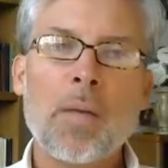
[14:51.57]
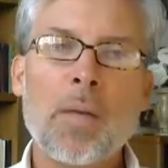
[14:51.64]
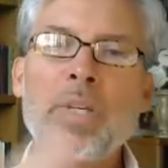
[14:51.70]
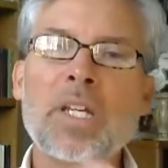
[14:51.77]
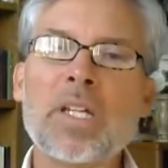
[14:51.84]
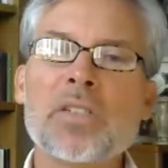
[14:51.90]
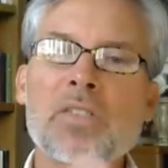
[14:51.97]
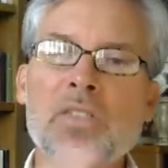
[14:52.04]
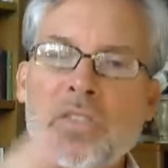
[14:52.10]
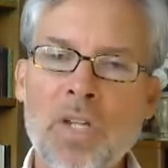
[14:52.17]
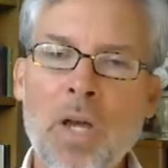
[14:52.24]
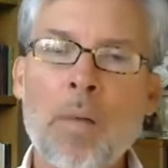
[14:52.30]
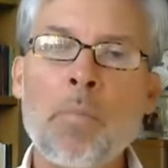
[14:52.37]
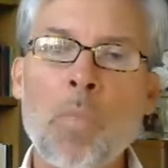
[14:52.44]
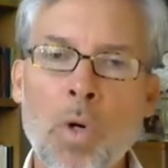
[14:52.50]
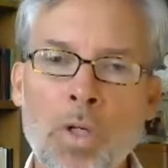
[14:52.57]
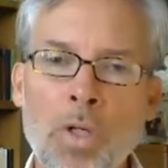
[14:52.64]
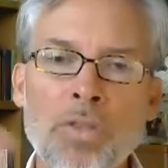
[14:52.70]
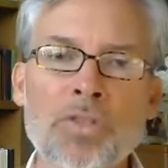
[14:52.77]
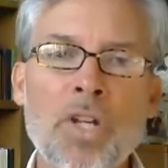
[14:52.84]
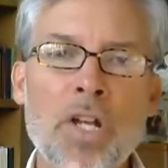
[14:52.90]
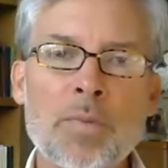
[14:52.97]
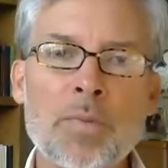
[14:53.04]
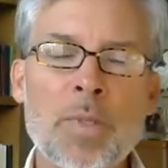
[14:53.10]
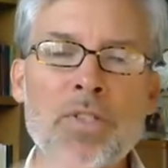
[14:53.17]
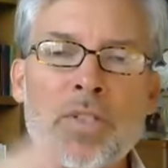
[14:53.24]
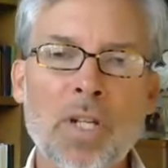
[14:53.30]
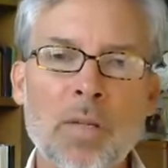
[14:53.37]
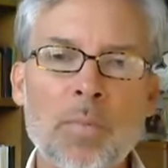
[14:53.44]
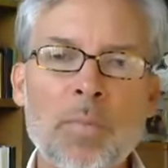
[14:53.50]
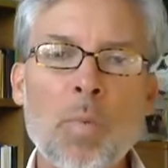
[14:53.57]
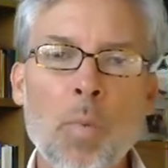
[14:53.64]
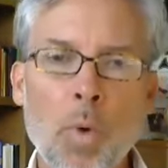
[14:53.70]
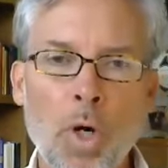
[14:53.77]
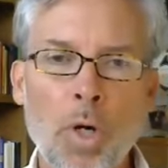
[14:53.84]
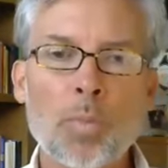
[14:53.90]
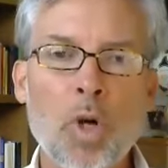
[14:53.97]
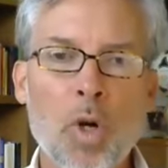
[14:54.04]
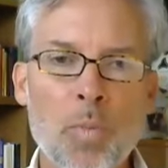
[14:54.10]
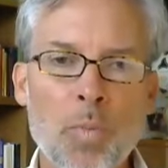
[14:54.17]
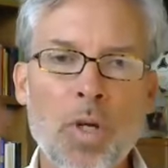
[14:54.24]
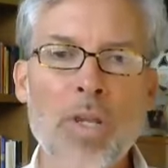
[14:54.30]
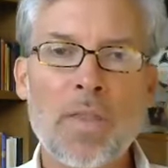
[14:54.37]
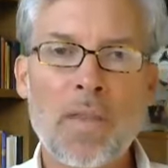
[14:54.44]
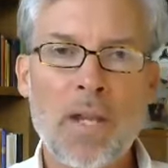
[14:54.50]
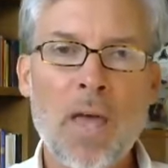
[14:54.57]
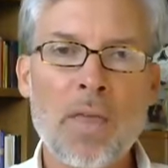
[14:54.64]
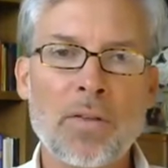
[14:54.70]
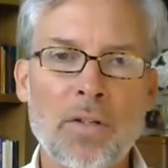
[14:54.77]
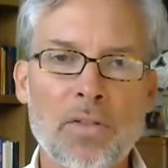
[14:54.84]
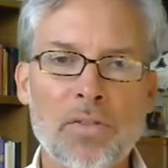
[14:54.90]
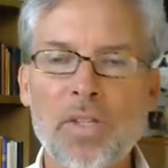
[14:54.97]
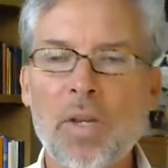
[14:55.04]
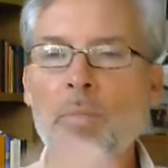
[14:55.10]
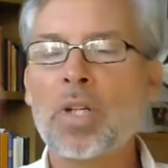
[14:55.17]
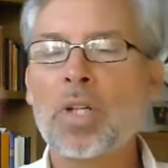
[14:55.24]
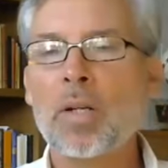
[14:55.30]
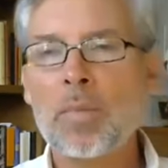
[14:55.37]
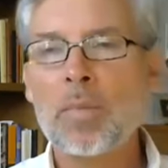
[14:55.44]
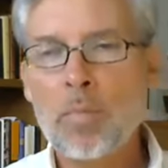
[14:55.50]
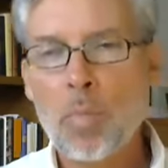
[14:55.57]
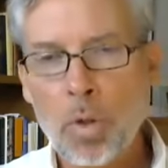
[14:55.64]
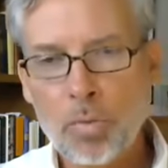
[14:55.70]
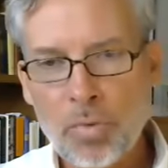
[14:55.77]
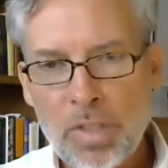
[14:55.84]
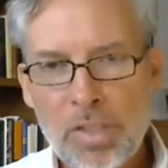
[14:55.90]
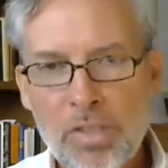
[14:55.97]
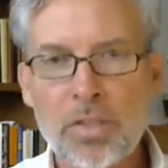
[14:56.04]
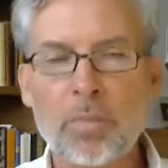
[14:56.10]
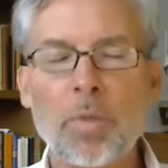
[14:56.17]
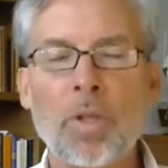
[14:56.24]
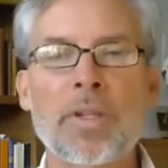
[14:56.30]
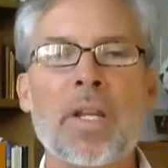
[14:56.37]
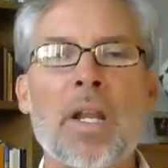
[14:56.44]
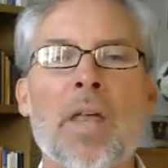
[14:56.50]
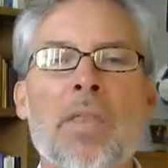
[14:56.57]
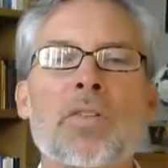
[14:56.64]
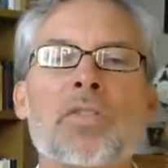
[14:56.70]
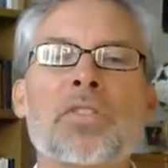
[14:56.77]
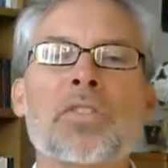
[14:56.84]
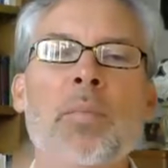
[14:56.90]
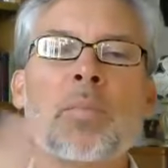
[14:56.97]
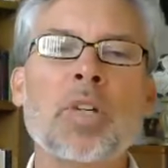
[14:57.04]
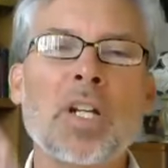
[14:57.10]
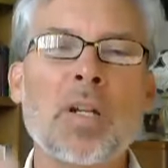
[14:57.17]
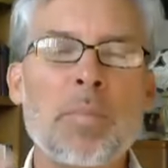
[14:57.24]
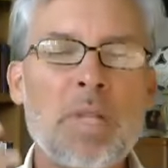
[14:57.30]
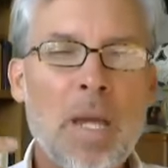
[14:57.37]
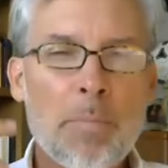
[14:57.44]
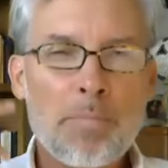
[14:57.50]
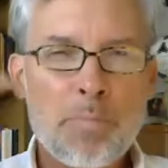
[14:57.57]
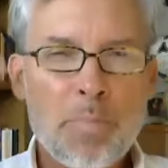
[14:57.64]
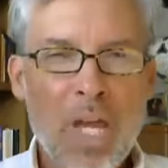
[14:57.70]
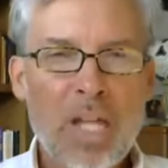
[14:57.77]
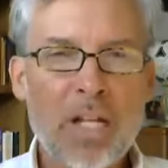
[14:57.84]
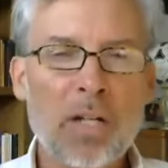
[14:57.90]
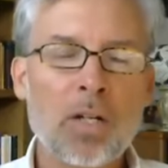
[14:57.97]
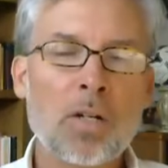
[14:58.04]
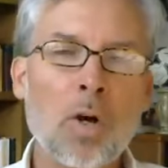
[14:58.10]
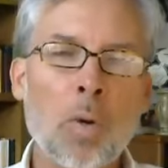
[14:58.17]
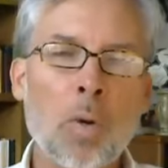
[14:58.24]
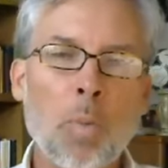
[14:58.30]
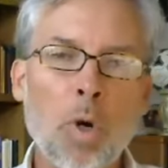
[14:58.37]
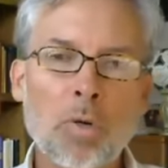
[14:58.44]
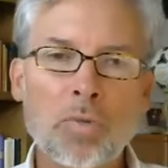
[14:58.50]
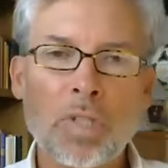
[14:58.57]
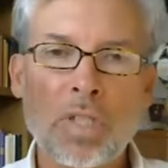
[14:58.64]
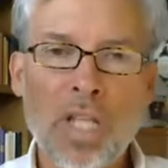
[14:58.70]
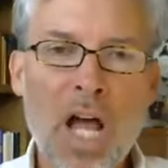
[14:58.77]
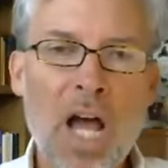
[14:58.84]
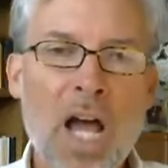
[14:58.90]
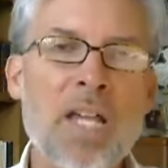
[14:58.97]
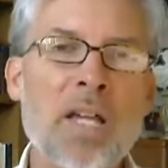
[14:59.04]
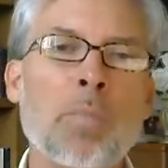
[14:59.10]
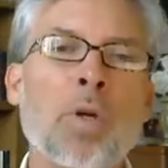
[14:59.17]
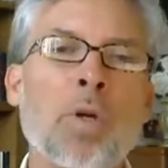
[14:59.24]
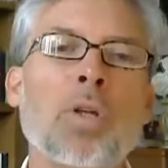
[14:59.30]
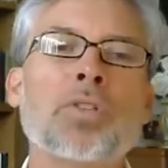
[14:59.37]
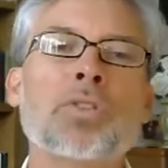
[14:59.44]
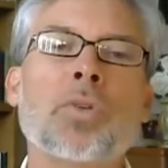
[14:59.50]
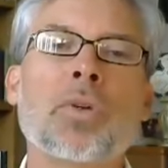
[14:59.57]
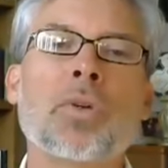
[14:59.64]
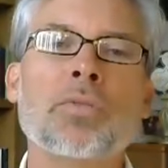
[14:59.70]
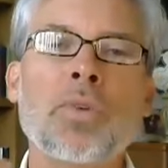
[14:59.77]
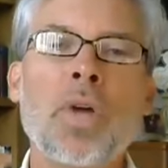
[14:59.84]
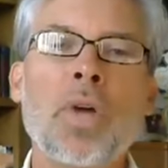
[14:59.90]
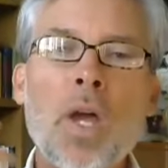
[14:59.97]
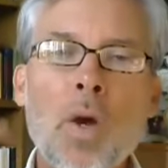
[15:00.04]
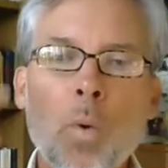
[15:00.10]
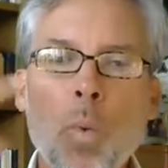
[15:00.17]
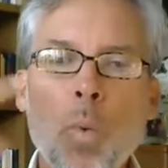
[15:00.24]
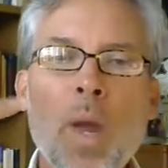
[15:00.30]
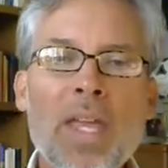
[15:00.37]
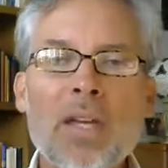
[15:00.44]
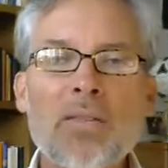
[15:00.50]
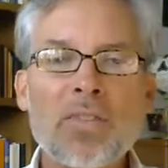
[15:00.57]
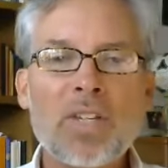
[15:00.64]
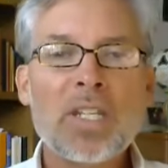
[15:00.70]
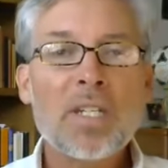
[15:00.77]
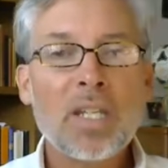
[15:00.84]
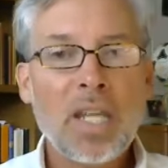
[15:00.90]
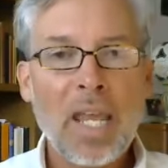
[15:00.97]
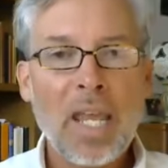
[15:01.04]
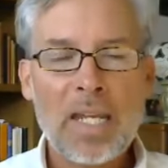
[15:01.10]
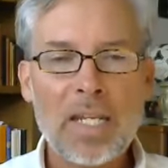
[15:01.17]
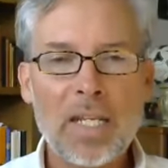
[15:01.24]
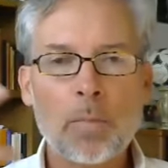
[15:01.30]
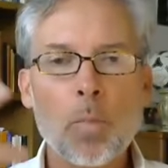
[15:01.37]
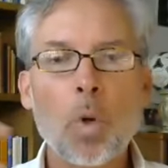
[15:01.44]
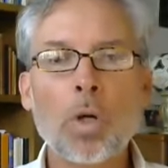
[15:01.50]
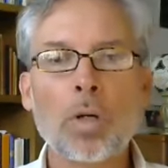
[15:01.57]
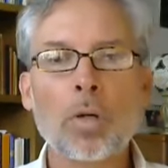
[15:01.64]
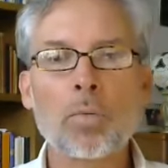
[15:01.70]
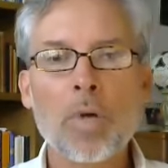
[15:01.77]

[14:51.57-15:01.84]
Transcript: Because some moral judgments are going to be more appropriate than others. Some are going to be more reasonable than others. Some are going to be a better or more reliable sort of way of indicating moral